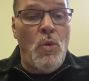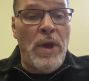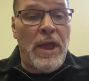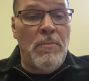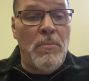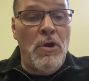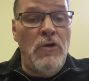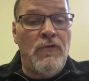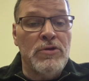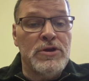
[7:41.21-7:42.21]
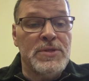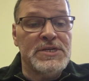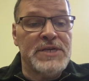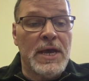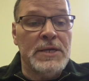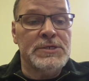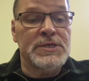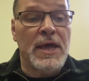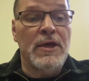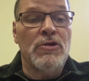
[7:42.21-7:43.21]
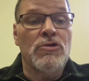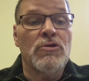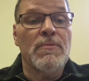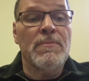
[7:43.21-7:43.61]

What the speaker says: we can move on to the second stage.